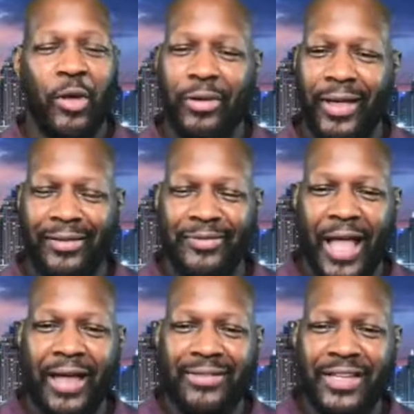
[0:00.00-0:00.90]
okay.
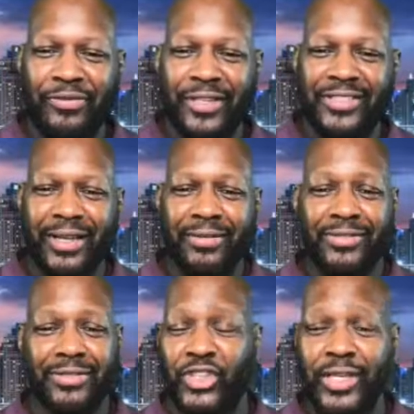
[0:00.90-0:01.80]
I definitely check
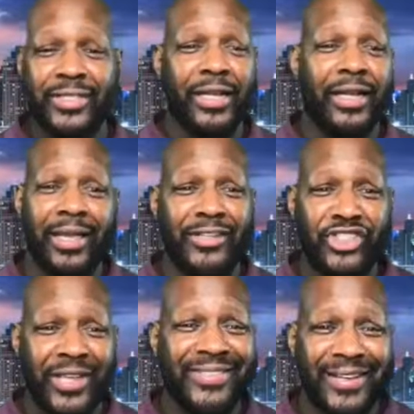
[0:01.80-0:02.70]
Jason. And again,
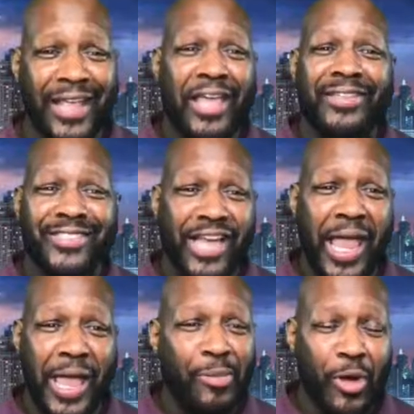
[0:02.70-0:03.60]
Jason,
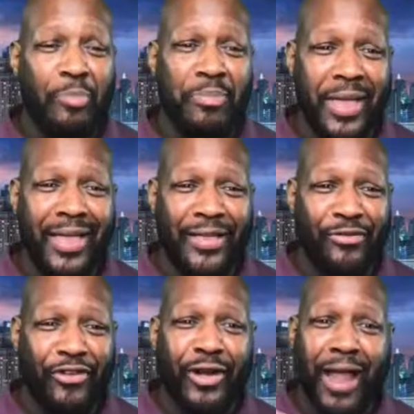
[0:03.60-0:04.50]
shame on me
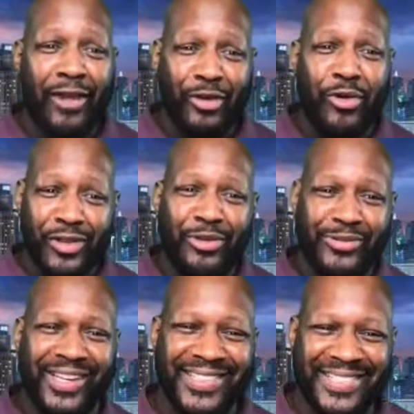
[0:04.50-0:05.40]
not knowing you,
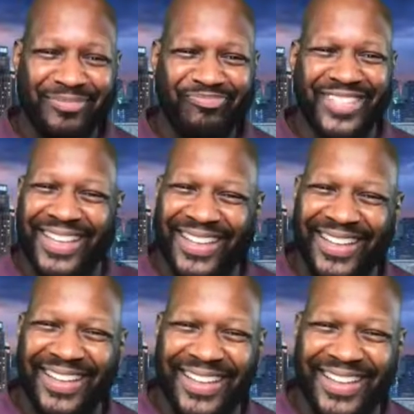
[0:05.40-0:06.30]
Jason.
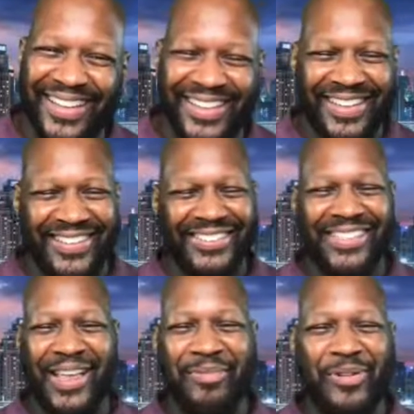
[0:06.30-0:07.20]

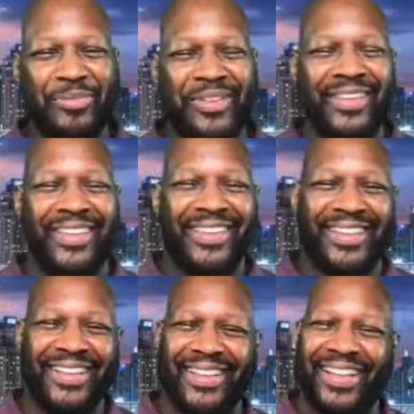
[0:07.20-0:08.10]
Shame on
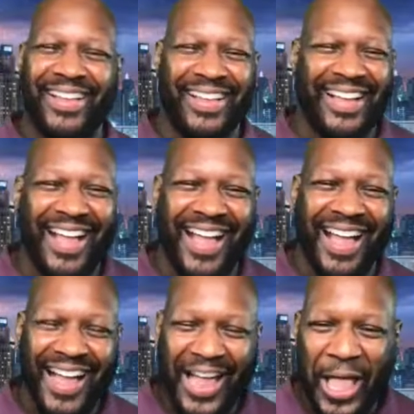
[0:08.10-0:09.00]

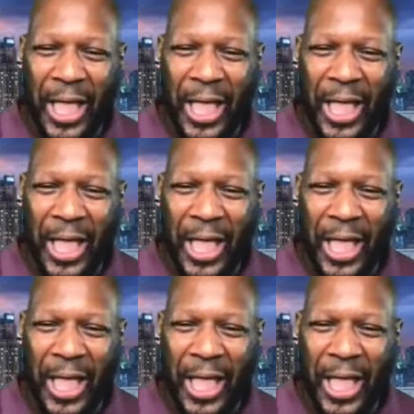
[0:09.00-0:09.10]
me.